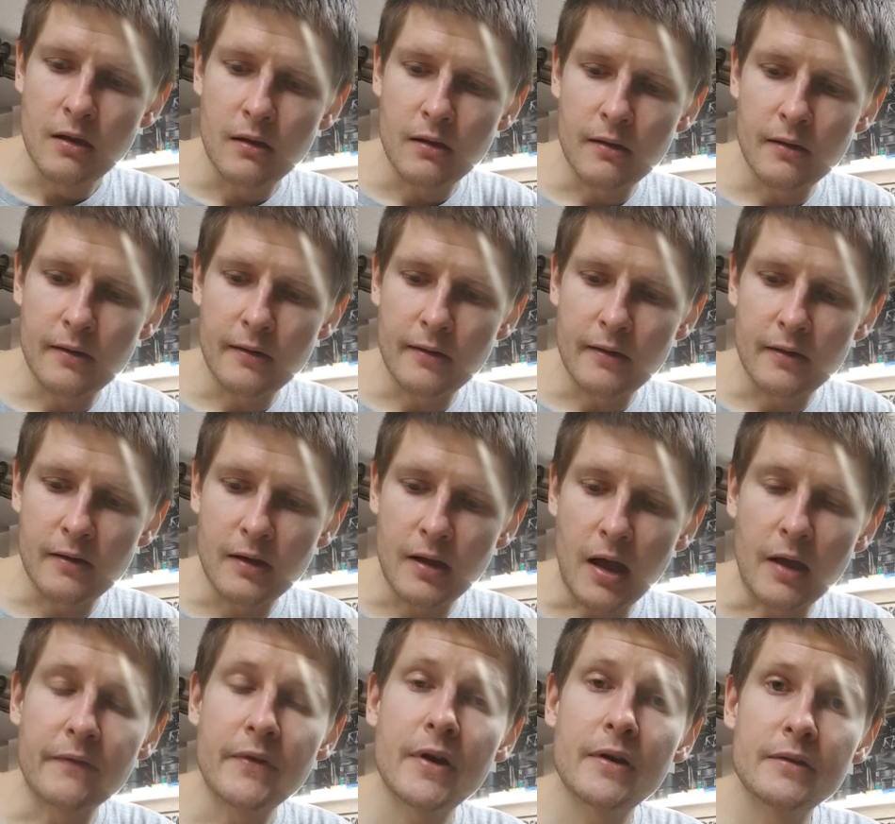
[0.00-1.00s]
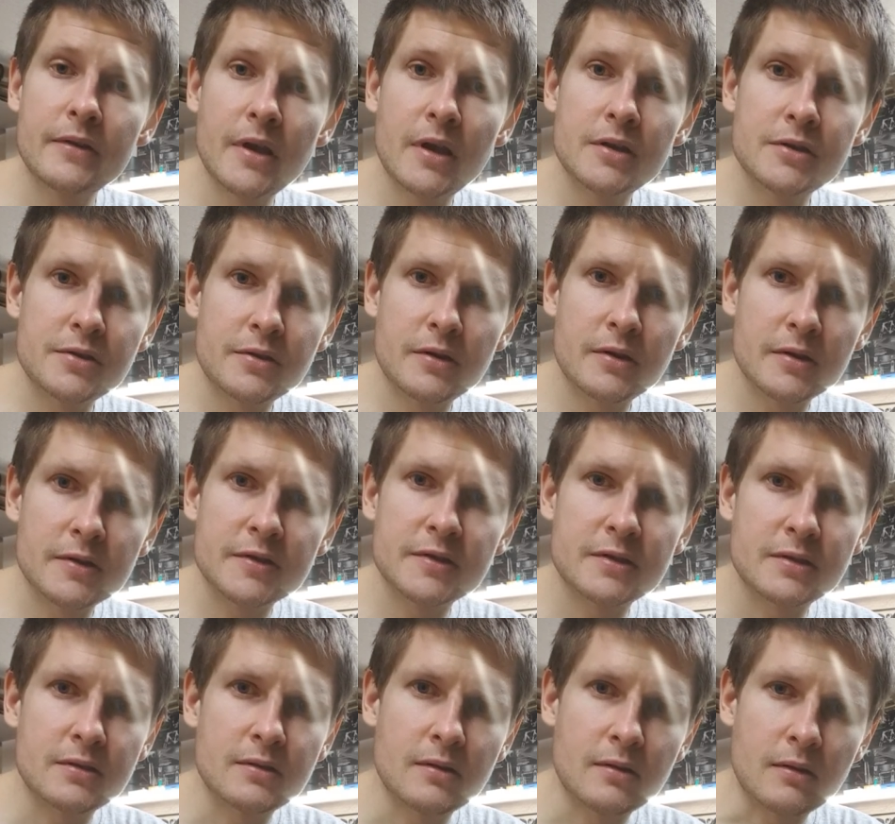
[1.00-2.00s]
a very
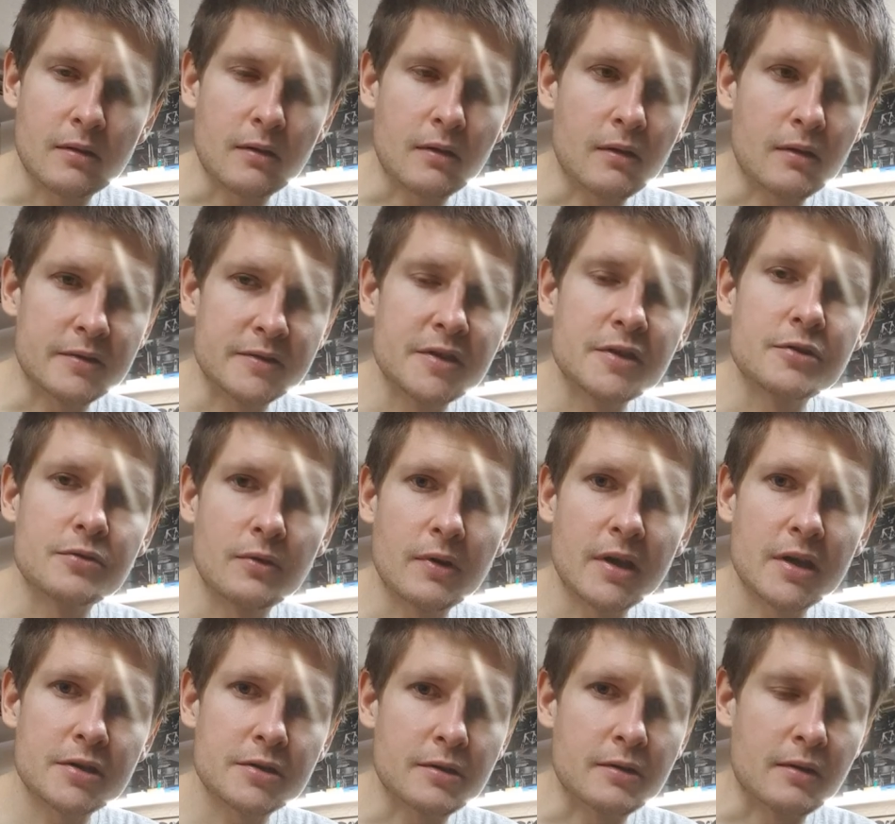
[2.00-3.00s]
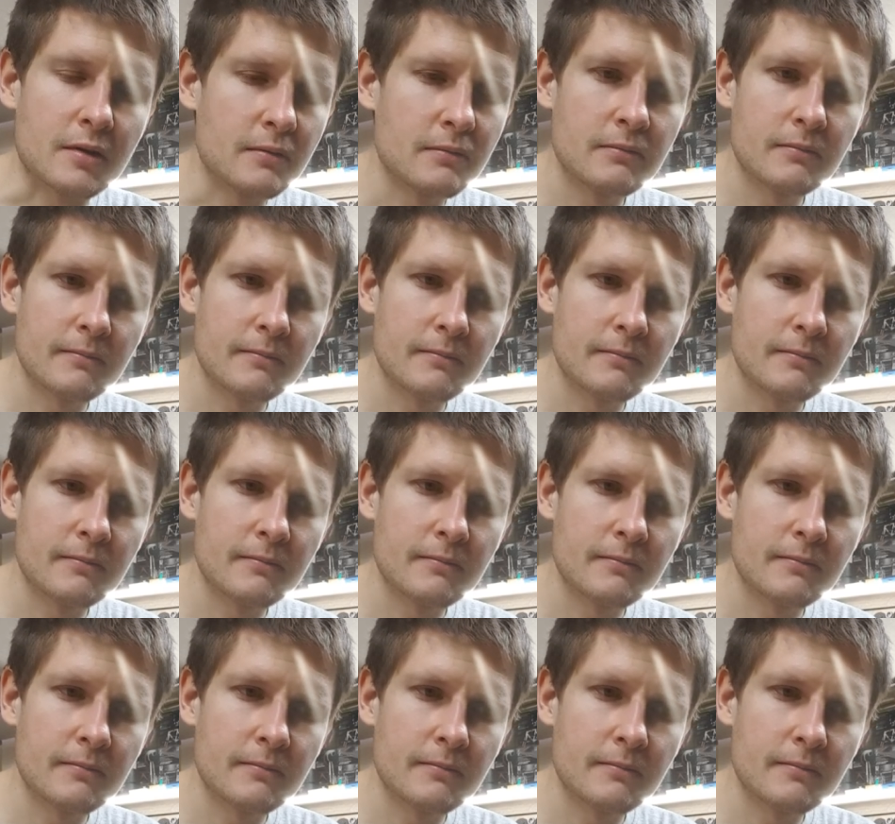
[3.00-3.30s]
dangerous situation.